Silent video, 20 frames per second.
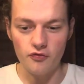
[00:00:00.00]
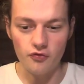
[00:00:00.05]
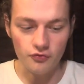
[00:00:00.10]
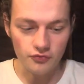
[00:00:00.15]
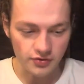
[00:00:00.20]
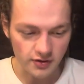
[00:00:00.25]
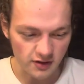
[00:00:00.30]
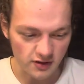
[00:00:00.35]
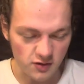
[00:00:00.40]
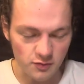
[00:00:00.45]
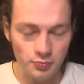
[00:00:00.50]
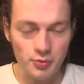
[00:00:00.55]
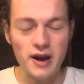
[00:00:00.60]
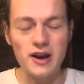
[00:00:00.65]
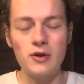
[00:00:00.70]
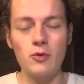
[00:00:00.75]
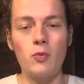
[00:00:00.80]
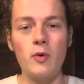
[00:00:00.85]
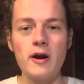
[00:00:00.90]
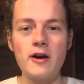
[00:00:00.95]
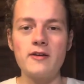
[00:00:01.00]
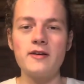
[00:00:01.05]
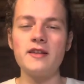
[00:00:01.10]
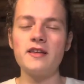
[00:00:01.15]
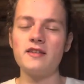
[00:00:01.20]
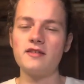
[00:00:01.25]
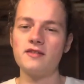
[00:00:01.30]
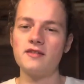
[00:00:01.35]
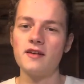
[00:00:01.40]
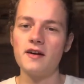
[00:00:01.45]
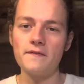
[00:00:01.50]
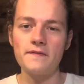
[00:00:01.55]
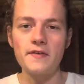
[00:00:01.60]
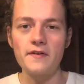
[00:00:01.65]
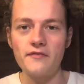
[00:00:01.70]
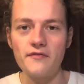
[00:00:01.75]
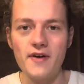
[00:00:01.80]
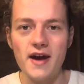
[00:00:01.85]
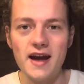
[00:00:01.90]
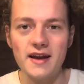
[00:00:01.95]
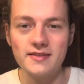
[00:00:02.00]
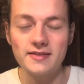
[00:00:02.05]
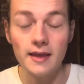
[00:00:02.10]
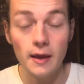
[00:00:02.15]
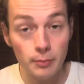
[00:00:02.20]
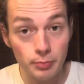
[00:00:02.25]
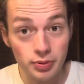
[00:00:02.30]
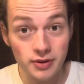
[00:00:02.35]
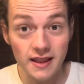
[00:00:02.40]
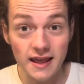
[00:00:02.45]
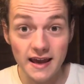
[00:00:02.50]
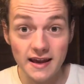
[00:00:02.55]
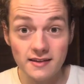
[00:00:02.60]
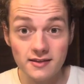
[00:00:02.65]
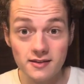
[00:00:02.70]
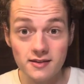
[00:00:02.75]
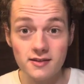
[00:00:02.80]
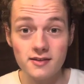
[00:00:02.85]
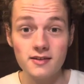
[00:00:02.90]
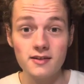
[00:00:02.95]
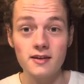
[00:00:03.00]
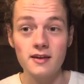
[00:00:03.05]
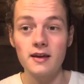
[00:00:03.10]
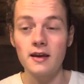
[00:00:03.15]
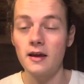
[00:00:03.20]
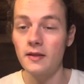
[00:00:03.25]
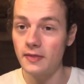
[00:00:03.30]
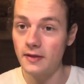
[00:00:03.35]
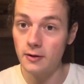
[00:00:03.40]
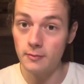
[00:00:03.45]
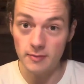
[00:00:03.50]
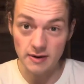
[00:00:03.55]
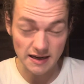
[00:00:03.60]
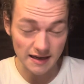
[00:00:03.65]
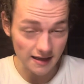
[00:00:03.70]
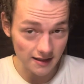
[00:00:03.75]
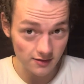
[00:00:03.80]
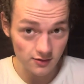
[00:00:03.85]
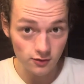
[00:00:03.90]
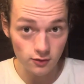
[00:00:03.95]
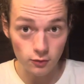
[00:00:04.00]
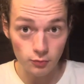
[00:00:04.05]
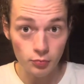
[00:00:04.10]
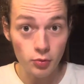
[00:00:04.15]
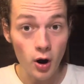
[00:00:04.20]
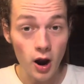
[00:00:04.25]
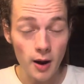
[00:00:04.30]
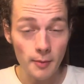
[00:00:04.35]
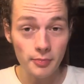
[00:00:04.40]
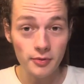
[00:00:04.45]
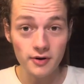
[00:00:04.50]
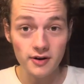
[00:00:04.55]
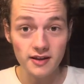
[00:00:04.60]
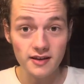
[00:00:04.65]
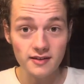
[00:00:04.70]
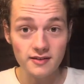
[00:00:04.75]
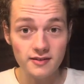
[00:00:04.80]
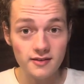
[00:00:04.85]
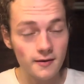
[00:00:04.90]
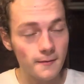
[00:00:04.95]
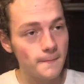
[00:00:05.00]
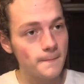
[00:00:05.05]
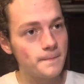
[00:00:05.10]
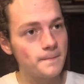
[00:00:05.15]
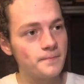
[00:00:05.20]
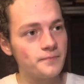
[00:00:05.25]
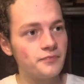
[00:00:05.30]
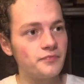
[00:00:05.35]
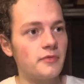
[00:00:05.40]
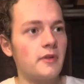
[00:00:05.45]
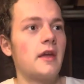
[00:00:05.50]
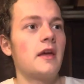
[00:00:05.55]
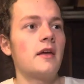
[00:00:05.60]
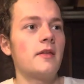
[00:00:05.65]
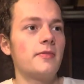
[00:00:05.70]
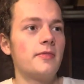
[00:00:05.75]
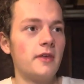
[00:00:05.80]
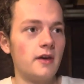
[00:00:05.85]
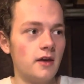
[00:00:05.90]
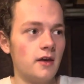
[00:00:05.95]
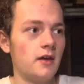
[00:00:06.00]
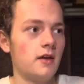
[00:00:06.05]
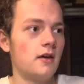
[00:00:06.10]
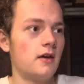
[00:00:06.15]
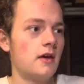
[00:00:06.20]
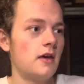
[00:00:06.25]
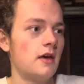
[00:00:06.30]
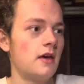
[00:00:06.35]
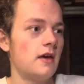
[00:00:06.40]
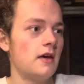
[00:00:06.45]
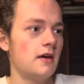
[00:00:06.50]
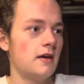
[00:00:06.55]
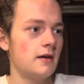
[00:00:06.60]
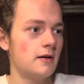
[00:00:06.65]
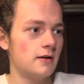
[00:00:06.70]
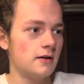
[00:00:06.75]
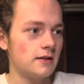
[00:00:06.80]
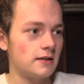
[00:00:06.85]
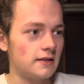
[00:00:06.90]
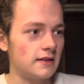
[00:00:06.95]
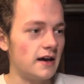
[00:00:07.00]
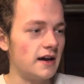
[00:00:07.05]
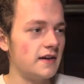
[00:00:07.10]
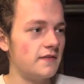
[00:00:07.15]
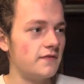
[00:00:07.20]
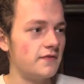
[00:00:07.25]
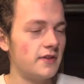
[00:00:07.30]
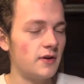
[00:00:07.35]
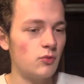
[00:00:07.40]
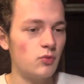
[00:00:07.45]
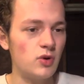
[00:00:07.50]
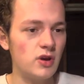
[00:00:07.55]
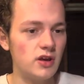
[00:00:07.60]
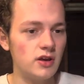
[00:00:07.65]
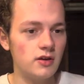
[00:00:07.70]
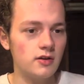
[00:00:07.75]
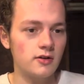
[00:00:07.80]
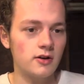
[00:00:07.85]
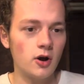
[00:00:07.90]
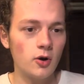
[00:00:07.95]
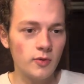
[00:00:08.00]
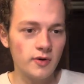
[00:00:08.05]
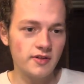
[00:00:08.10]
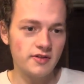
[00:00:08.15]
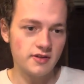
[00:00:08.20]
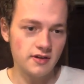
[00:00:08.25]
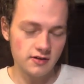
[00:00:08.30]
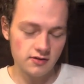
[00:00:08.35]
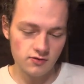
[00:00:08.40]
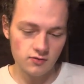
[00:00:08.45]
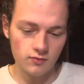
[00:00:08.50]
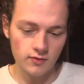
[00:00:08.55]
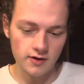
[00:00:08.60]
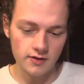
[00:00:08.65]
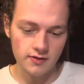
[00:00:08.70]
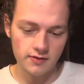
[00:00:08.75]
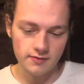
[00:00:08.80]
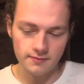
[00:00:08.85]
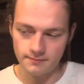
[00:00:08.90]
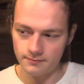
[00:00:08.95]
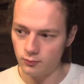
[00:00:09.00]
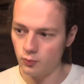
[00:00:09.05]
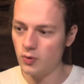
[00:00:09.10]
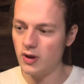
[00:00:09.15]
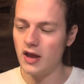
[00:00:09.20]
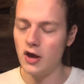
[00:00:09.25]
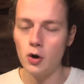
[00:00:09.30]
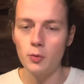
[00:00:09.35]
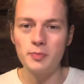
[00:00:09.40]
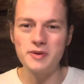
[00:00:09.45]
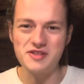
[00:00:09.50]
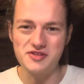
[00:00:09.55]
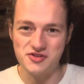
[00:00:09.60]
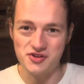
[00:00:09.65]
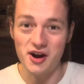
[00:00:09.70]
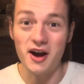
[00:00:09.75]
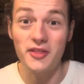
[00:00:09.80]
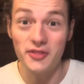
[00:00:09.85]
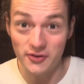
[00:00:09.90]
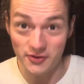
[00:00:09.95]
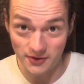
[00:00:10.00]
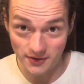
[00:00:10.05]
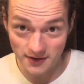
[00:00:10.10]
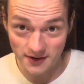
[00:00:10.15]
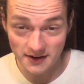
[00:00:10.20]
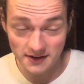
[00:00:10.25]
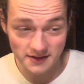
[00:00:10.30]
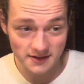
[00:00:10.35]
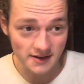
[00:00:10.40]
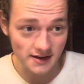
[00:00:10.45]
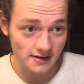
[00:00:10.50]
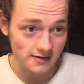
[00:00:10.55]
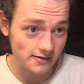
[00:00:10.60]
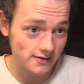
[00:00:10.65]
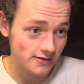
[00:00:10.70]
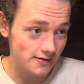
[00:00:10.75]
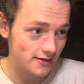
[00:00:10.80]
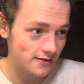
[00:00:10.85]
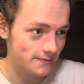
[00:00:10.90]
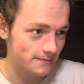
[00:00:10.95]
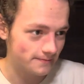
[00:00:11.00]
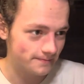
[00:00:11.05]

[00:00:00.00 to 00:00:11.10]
to spread awareness of the fact that plants and their medicinal properties, the life that we coexist with, we help each other exist.